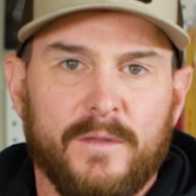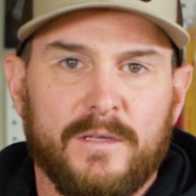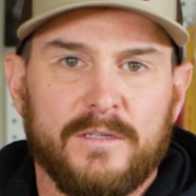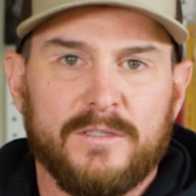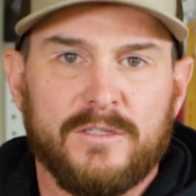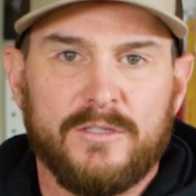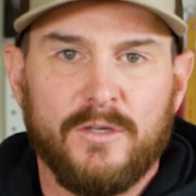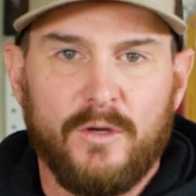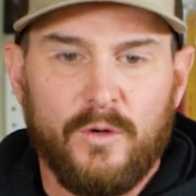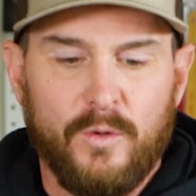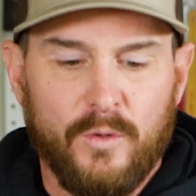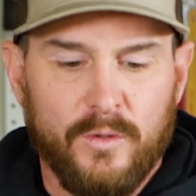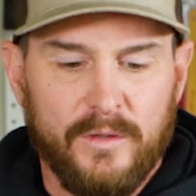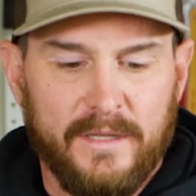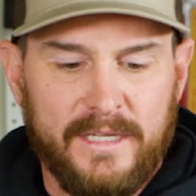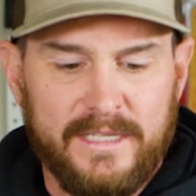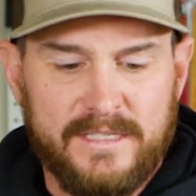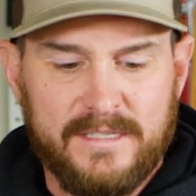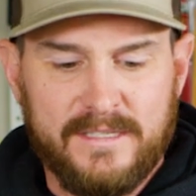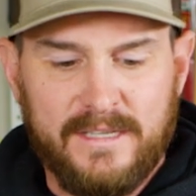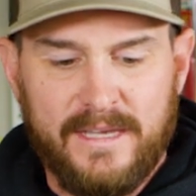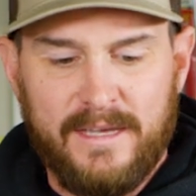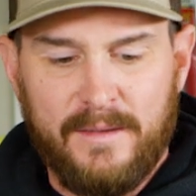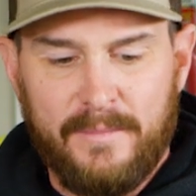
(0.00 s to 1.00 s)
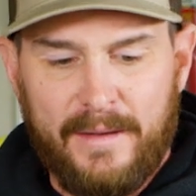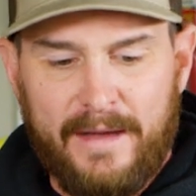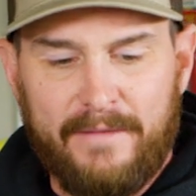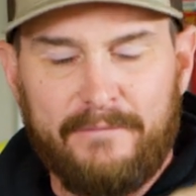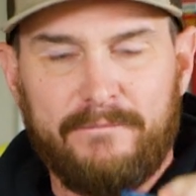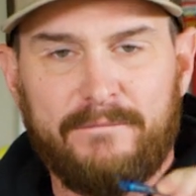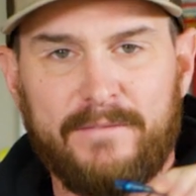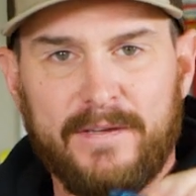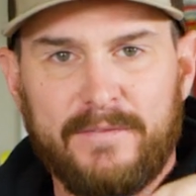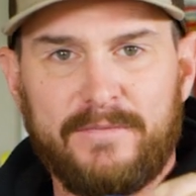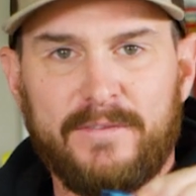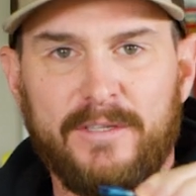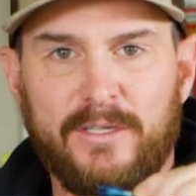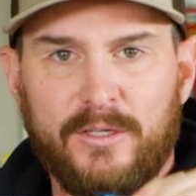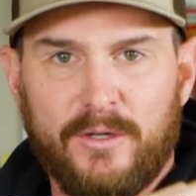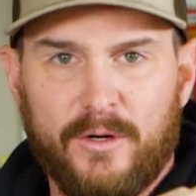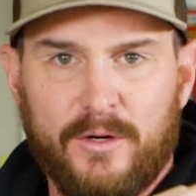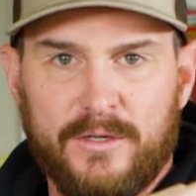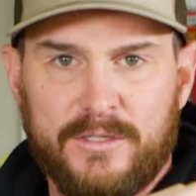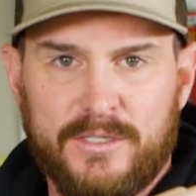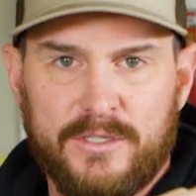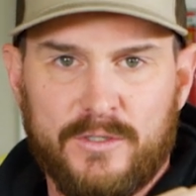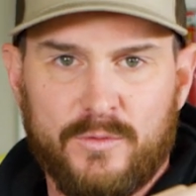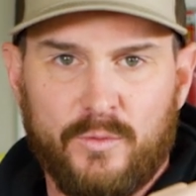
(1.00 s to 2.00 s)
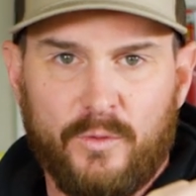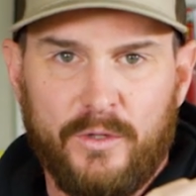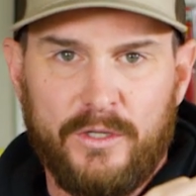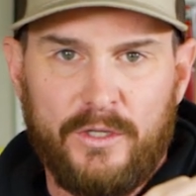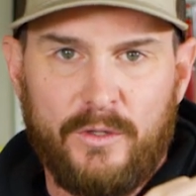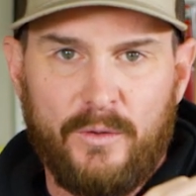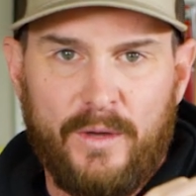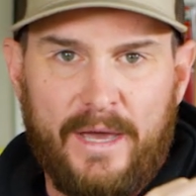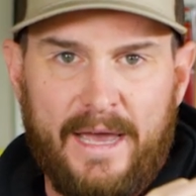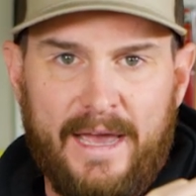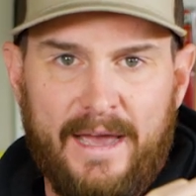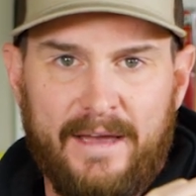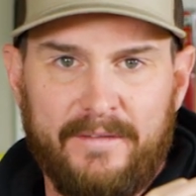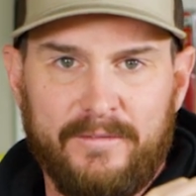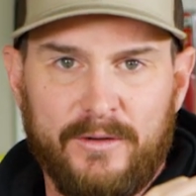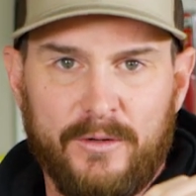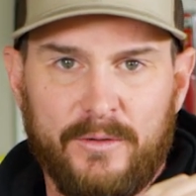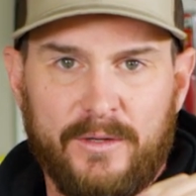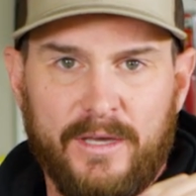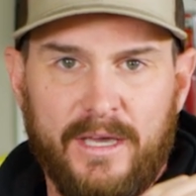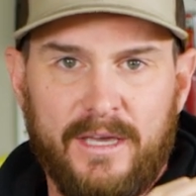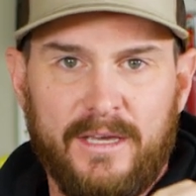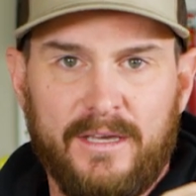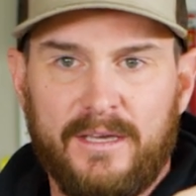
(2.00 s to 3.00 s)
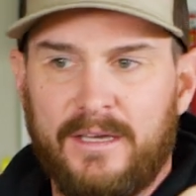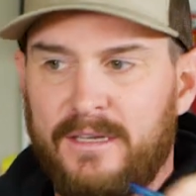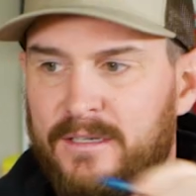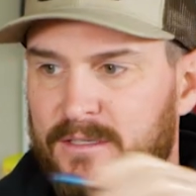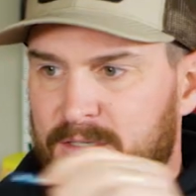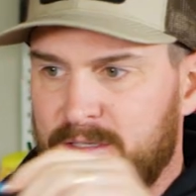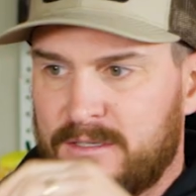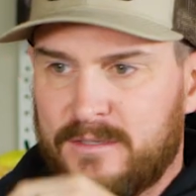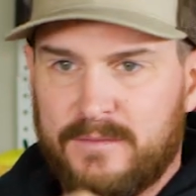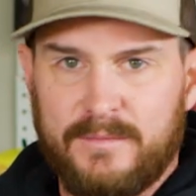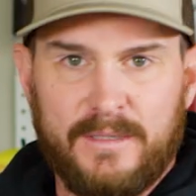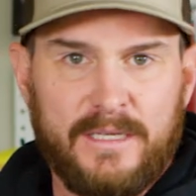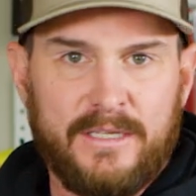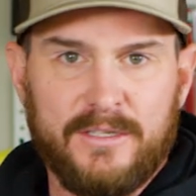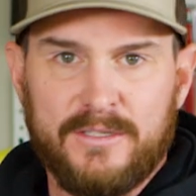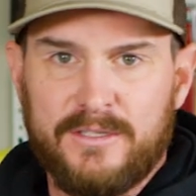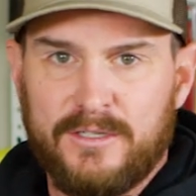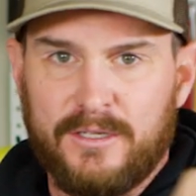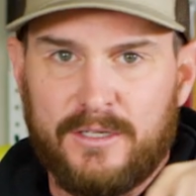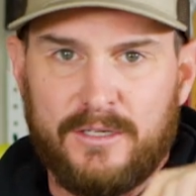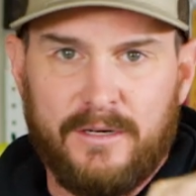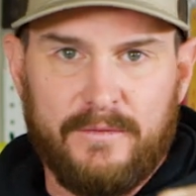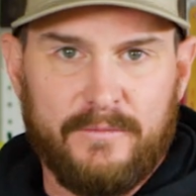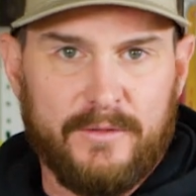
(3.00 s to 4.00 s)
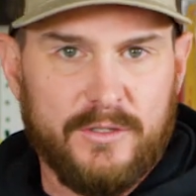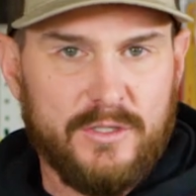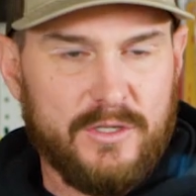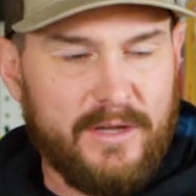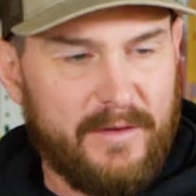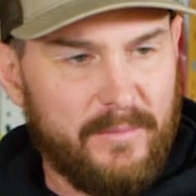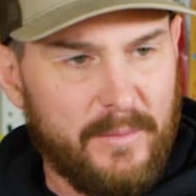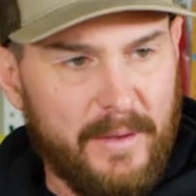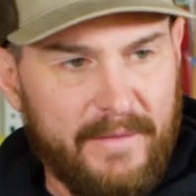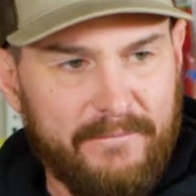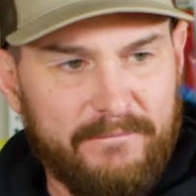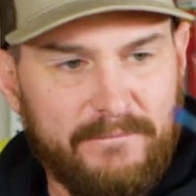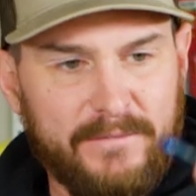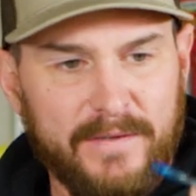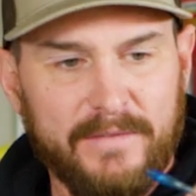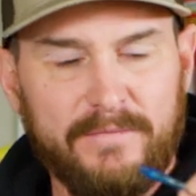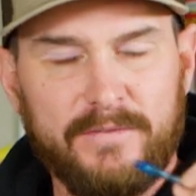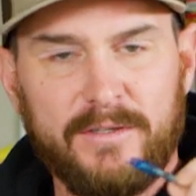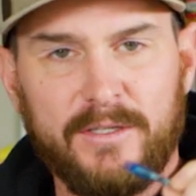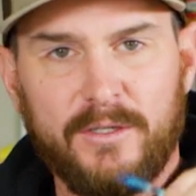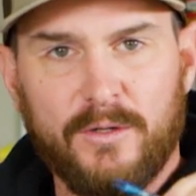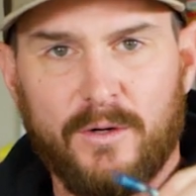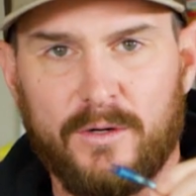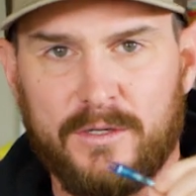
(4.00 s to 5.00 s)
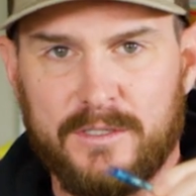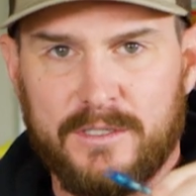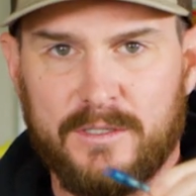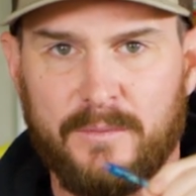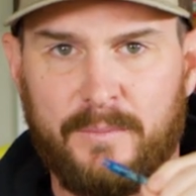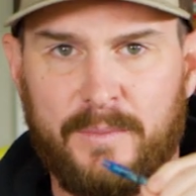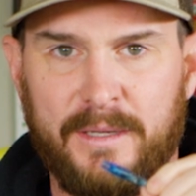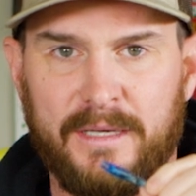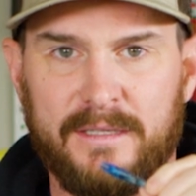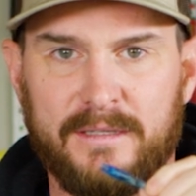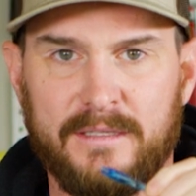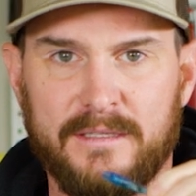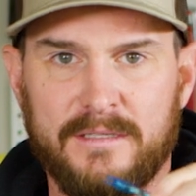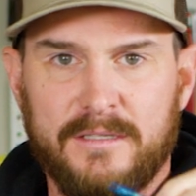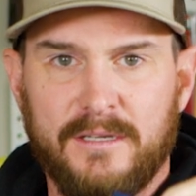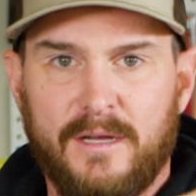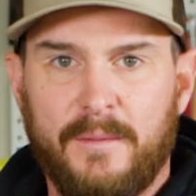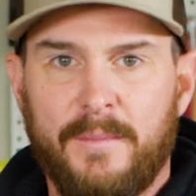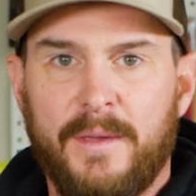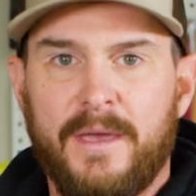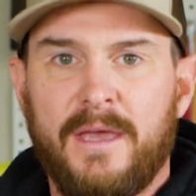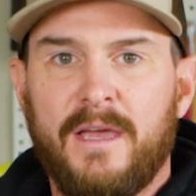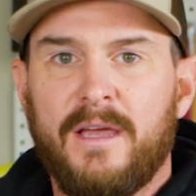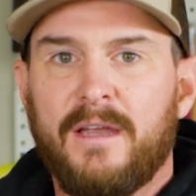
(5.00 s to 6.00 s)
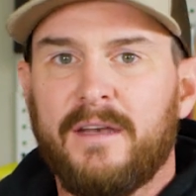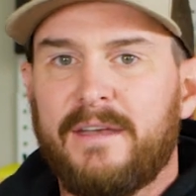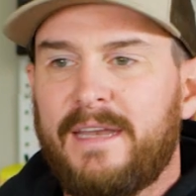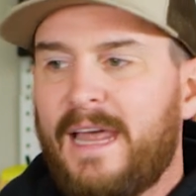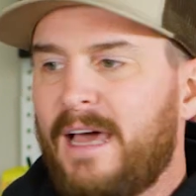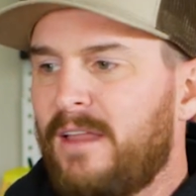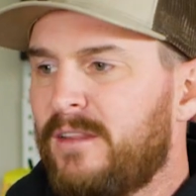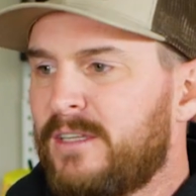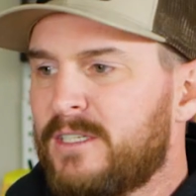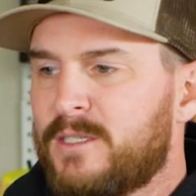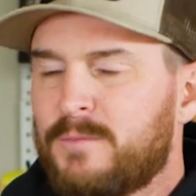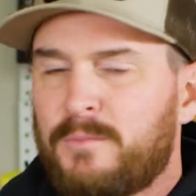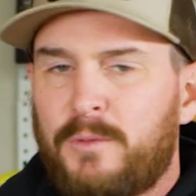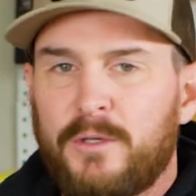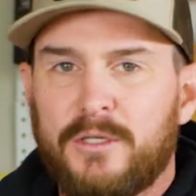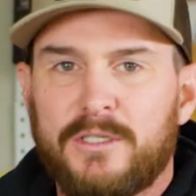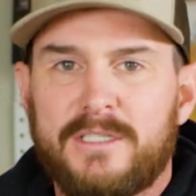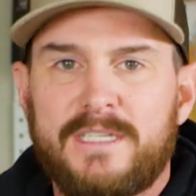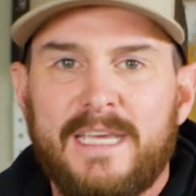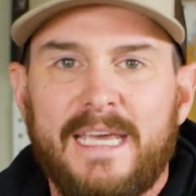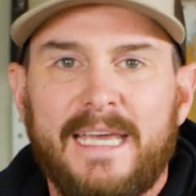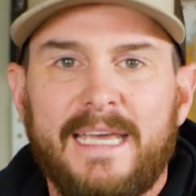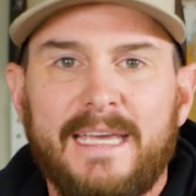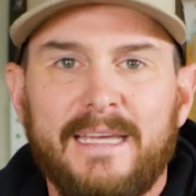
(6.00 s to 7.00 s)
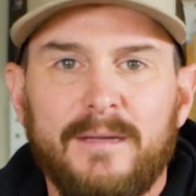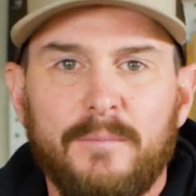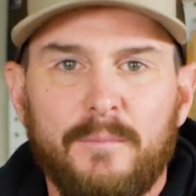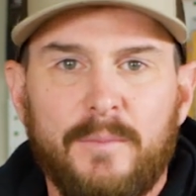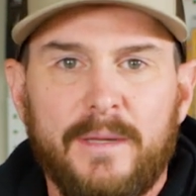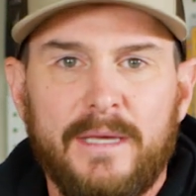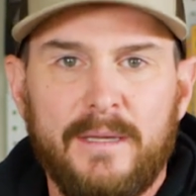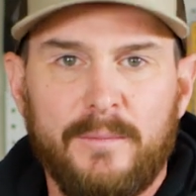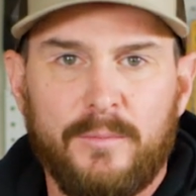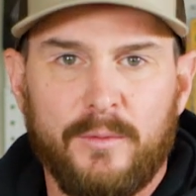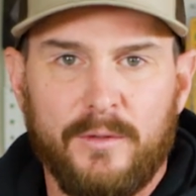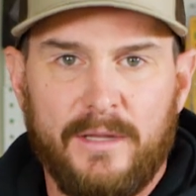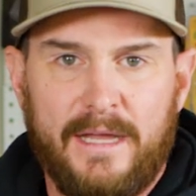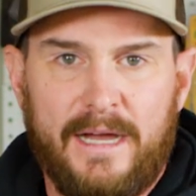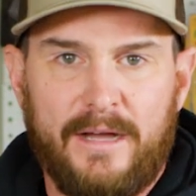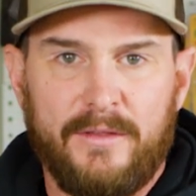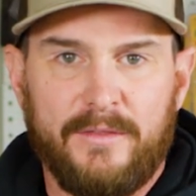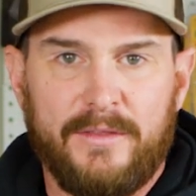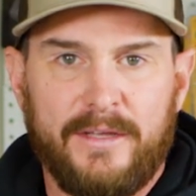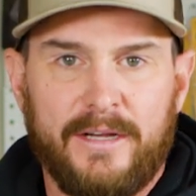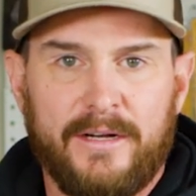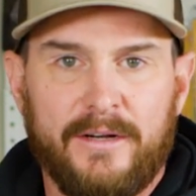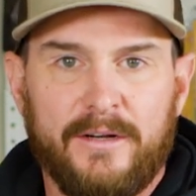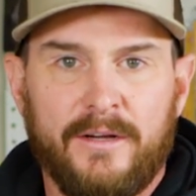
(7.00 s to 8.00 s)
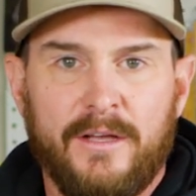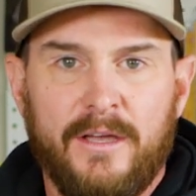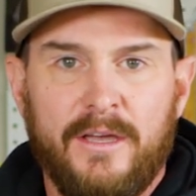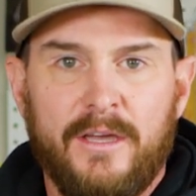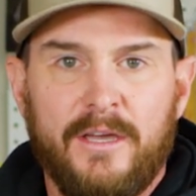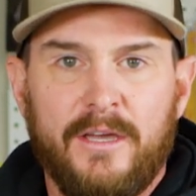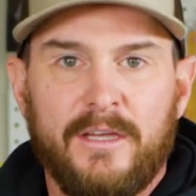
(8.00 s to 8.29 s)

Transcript: So let's say about 50 yards is what you have, okay, in a circumference. You have about 50 yards to pick this up. Now let's put 10 people out there.